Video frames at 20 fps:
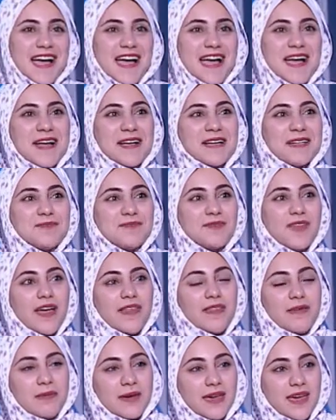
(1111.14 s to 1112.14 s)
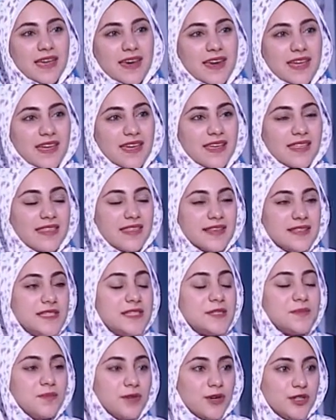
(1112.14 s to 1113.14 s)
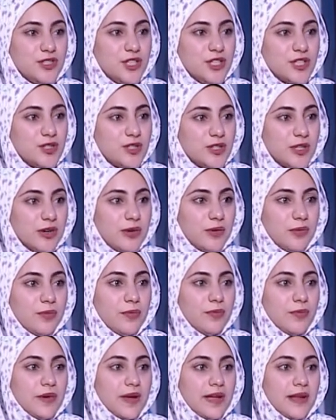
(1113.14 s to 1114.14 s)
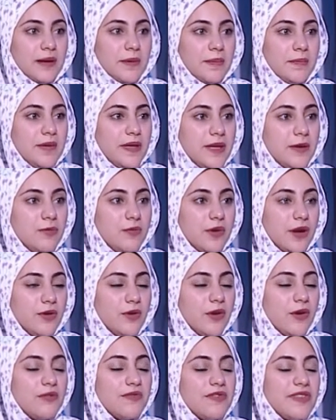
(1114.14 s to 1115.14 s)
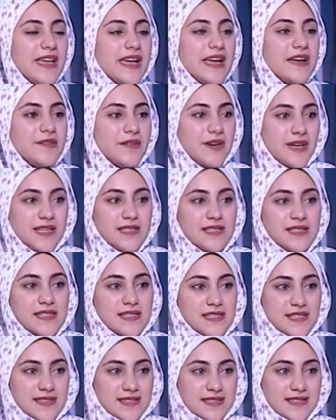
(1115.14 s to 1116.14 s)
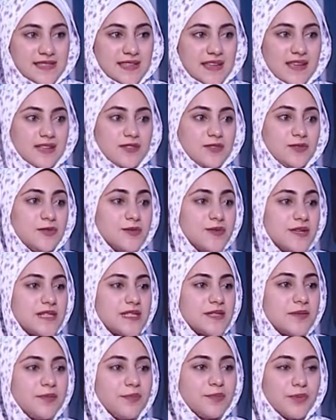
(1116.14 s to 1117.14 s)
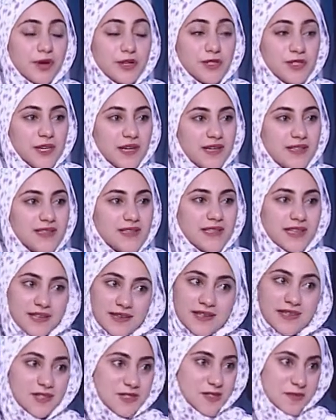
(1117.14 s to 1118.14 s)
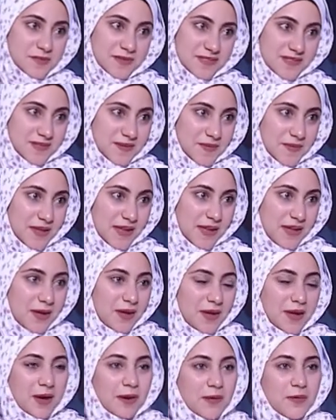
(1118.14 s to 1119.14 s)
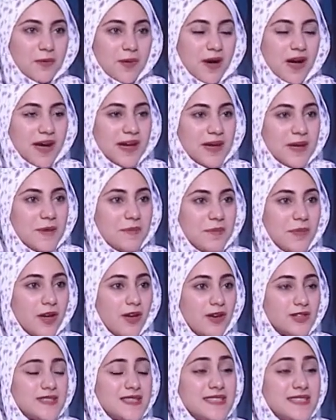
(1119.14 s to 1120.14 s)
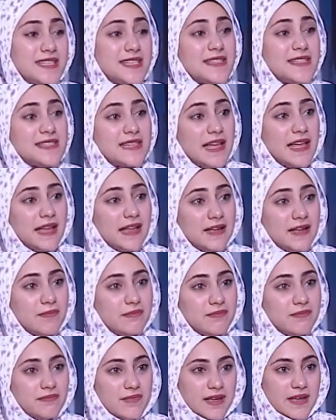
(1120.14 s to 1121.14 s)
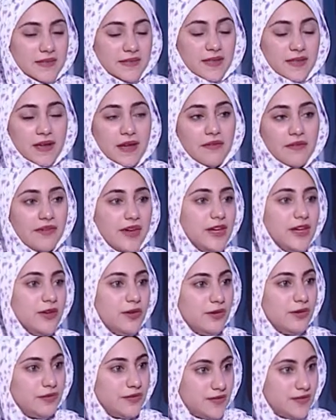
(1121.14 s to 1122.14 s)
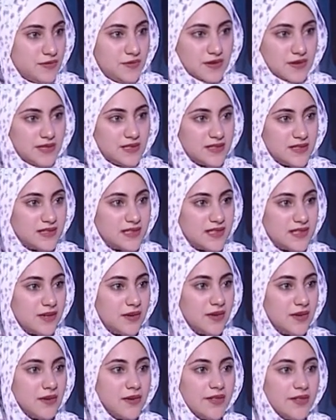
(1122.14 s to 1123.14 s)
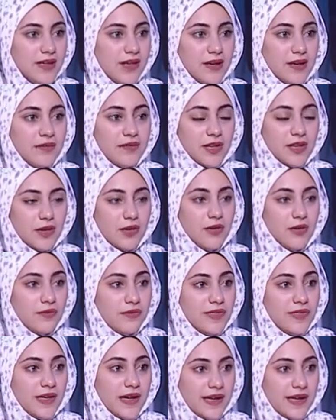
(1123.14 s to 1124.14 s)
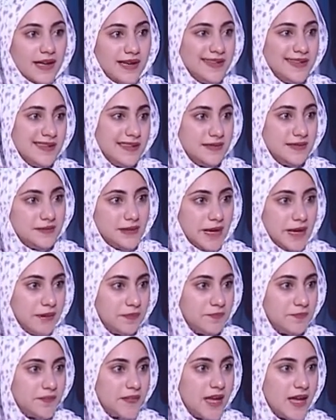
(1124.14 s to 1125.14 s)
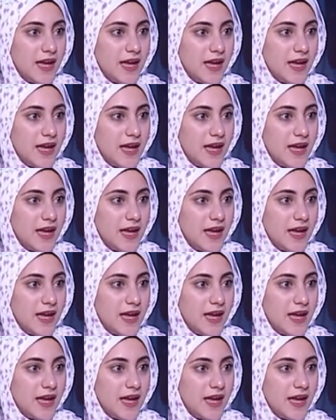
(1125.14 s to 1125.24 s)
At the beginning, this project will be one of the greatest tourism projects in Egypt. Why? Because this is the Avenue of the Sphinx, or the Avenue of the Headed Ram.